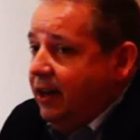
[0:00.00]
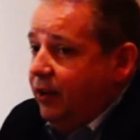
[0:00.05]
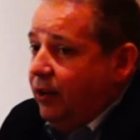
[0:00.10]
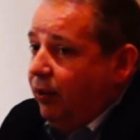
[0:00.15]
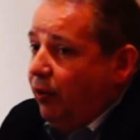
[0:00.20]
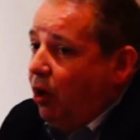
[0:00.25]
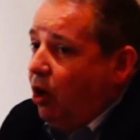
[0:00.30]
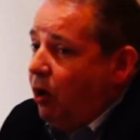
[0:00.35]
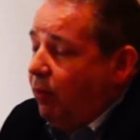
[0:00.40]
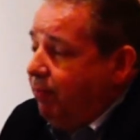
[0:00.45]

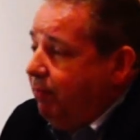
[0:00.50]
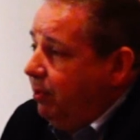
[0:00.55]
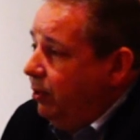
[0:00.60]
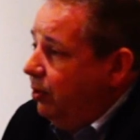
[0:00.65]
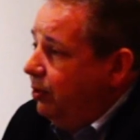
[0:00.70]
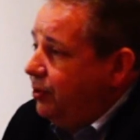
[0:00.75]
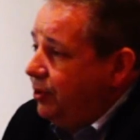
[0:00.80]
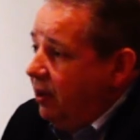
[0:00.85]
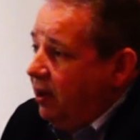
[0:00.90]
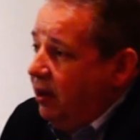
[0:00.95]
They're all
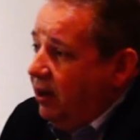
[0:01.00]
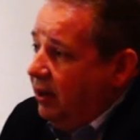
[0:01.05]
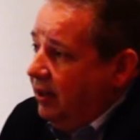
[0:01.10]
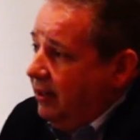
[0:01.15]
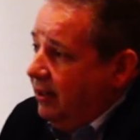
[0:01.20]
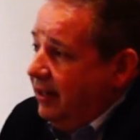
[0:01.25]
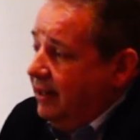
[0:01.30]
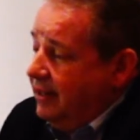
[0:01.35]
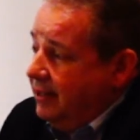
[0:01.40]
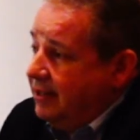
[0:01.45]
built
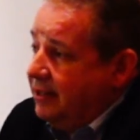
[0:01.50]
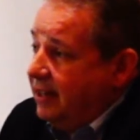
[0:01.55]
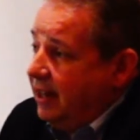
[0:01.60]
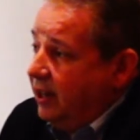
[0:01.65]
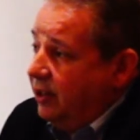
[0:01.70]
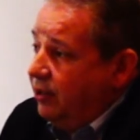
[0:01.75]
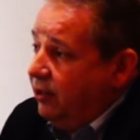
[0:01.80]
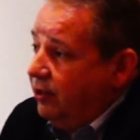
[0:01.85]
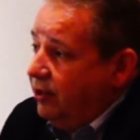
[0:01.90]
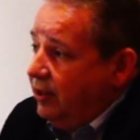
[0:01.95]
on a
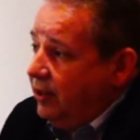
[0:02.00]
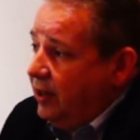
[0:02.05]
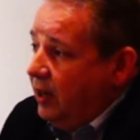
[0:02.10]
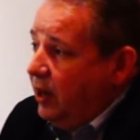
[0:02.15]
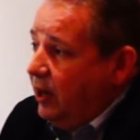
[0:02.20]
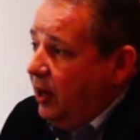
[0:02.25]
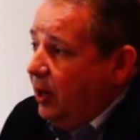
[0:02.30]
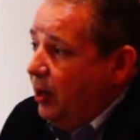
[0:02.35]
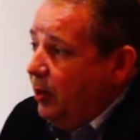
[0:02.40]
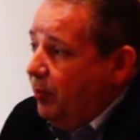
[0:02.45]
standard,
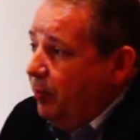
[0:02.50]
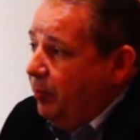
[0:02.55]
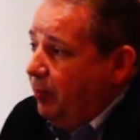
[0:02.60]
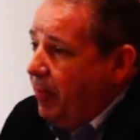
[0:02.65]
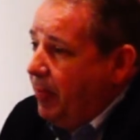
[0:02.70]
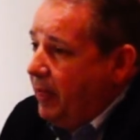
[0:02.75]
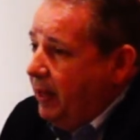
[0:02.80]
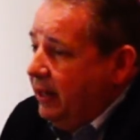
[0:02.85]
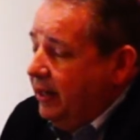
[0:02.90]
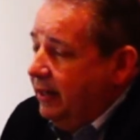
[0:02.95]

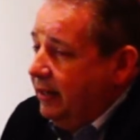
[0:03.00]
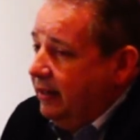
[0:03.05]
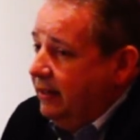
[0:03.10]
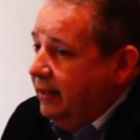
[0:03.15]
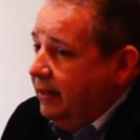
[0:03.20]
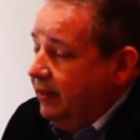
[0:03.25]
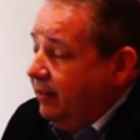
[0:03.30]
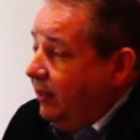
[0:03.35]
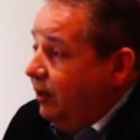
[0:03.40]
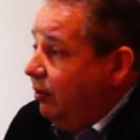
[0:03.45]

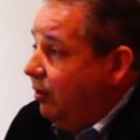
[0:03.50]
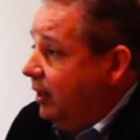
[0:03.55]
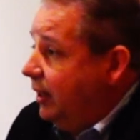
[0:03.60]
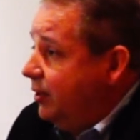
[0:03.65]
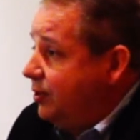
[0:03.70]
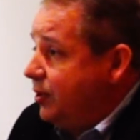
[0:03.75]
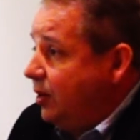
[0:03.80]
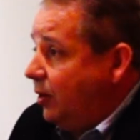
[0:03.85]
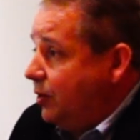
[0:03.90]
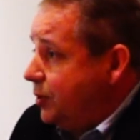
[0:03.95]
and in theory
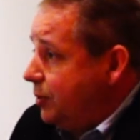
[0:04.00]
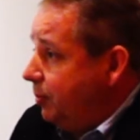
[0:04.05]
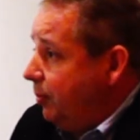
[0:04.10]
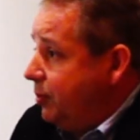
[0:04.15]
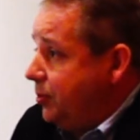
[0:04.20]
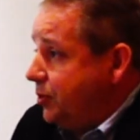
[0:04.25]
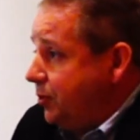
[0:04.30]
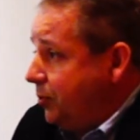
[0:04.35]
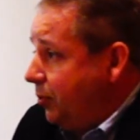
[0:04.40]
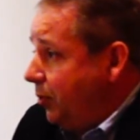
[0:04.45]
it's all
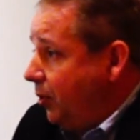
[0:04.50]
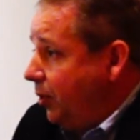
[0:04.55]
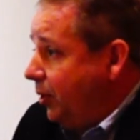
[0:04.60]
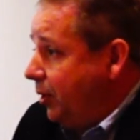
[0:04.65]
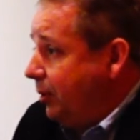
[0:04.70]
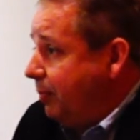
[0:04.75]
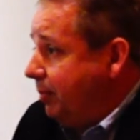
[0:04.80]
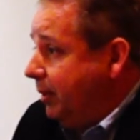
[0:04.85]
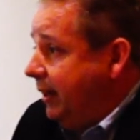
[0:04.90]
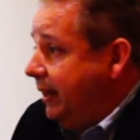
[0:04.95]
supposed to
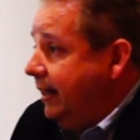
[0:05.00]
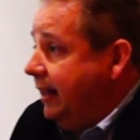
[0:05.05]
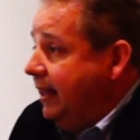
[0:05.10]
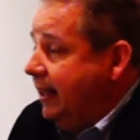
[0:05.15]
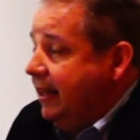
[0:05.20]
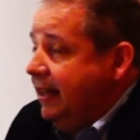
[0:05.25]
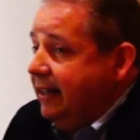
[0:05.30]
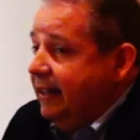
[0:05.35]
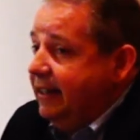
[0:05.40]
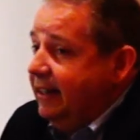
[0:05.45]
work, but
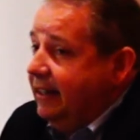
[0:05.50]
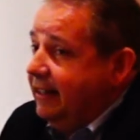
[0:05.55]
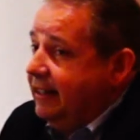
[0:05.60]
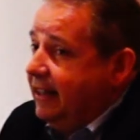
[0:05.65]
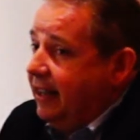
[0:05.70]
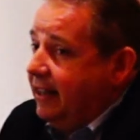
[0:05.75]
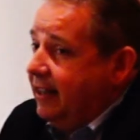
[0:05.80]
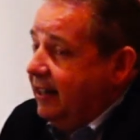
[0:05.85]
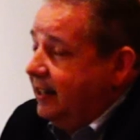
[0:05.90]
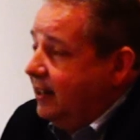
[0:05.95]

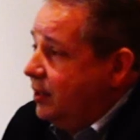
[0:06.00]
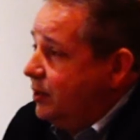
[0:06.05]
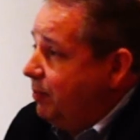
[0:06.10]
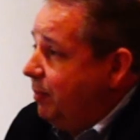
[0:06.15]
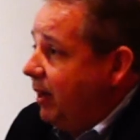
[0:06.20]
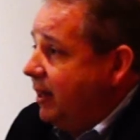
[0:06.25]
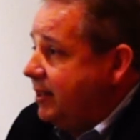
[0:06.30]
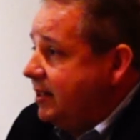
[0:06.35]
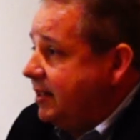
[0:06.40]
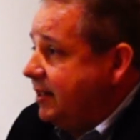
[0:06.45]
I think it's
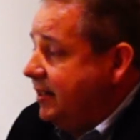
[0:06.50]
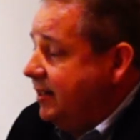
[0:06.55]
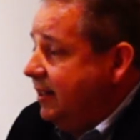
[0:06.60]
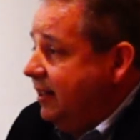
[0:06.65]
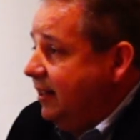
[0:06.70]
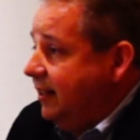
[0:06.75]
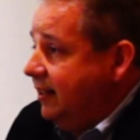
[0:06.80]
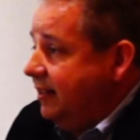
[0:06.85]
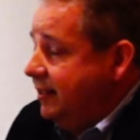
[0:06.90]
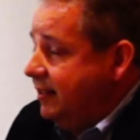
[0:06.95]
best
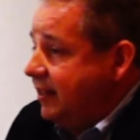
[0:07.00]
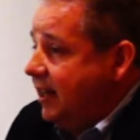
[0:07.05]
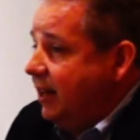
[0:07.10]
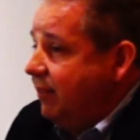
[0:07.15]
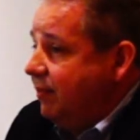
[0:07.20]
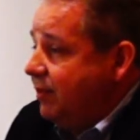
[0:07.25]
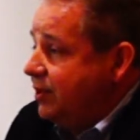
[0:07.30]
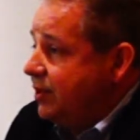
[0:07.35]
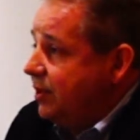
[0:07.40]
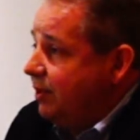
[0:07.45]
and
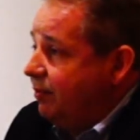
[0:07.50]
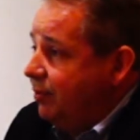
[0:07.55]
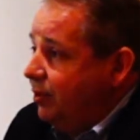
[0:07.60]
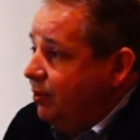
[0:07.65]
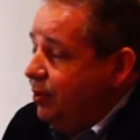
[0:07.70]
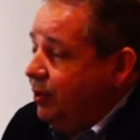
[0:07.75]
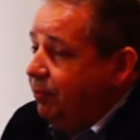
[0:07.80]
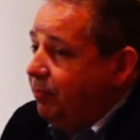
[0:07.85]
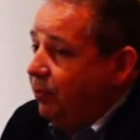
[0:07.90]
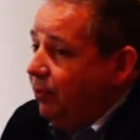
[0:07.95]
safest if
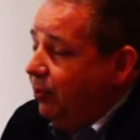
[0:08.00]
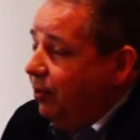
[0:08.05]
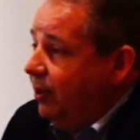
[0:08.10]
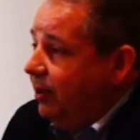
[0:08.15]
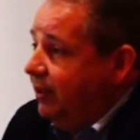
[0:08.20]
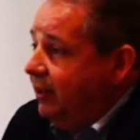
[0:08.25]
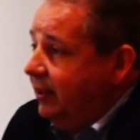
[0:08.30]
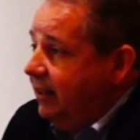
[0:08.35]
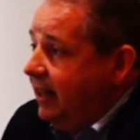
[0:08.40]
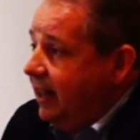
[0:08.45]
you
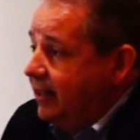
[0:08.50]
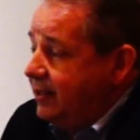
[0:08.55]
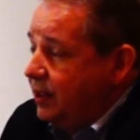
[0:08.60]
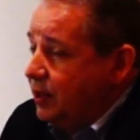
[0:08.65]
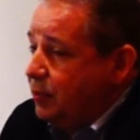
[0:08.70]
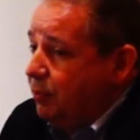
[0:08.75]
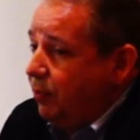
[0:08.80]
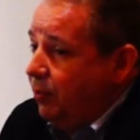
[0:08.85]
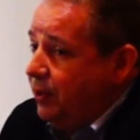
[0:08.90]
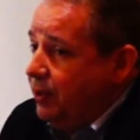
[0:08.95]
deploy the
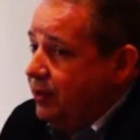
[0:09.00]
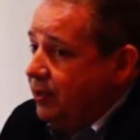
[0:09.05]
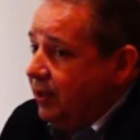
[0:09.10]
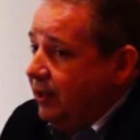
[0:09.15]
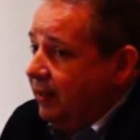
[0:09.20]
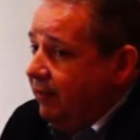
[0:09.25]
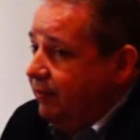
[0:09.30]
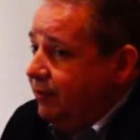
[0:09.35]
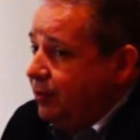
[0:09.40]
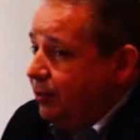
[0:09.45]
access points
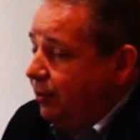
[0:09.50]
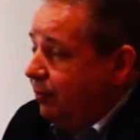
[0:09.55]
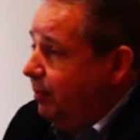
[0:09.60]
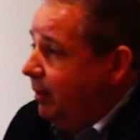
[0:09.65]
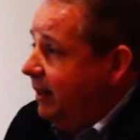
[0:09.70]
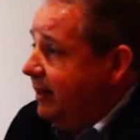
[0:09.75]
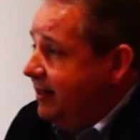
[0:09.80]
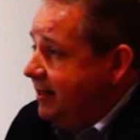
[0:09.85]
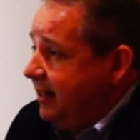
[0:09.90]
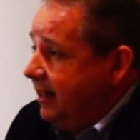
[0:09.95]
that have sort of
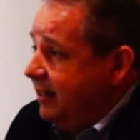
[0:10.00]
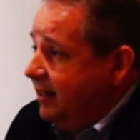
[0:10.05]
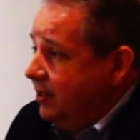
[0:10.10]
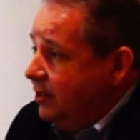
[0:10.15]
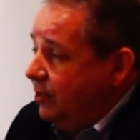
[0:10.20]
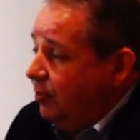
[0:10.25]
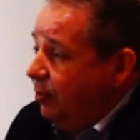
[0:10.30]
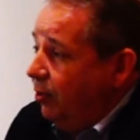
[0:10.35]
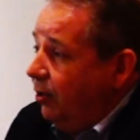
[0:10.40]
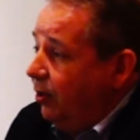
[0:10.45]
been intended
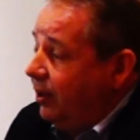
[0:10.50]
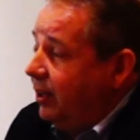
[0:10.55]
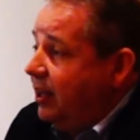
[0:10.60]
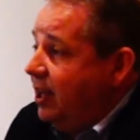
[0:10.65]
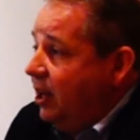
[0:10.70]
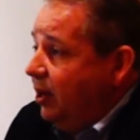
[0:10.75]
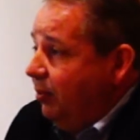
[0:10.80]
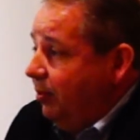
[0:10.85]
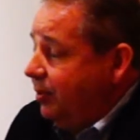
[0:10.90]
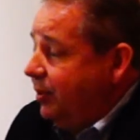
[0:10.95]
to work
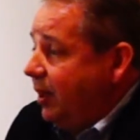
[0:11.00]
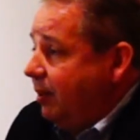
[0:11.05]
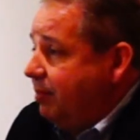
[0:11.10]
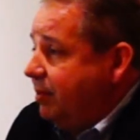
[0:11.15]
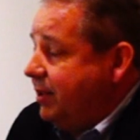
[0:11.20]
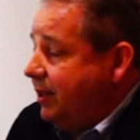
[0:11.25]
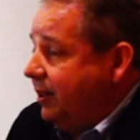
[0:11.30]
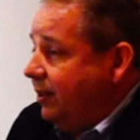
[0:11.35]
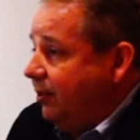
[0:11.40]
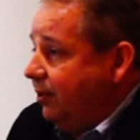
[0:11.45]
with that
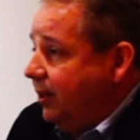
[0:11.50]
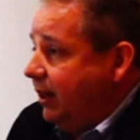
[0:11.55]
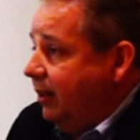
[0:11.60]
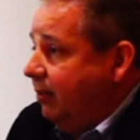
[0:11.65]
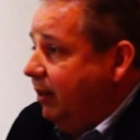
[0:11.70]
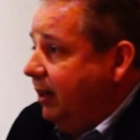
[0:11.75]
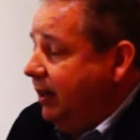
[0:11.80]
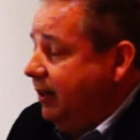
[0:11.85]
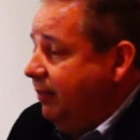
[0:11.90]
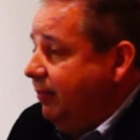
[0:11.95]
particular
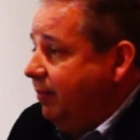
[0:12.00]
gateway.